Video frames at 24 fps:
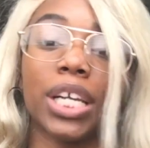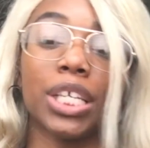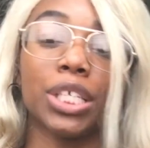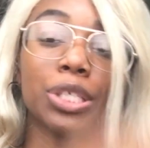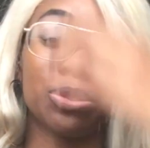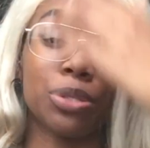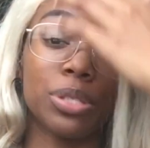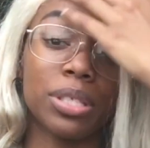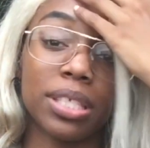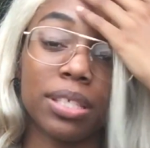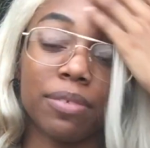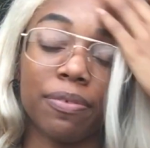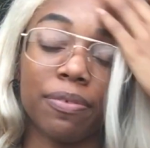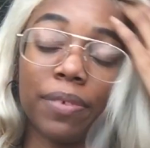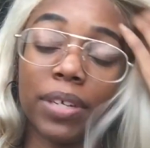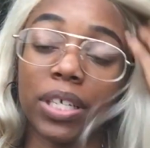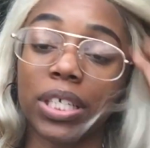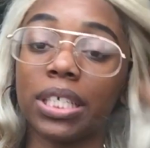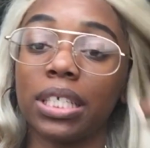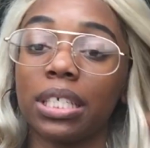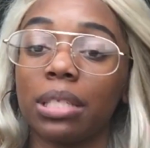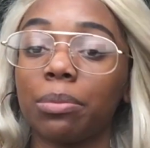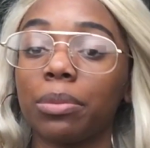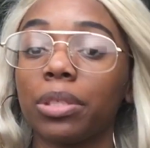I used
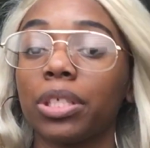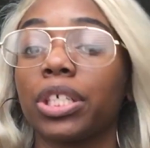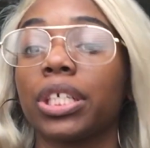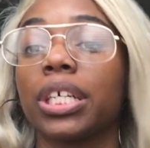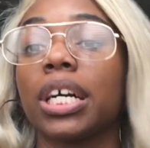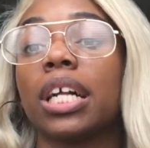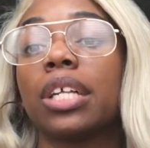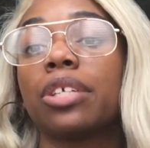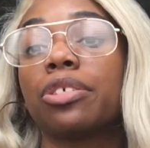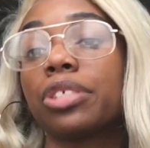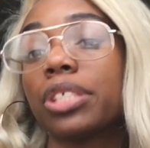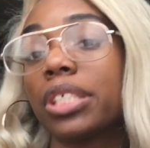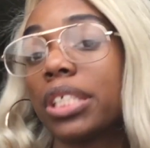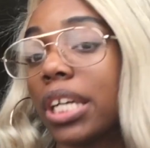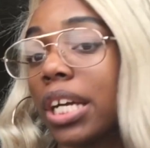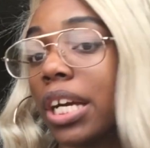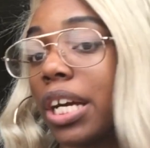very similar colors to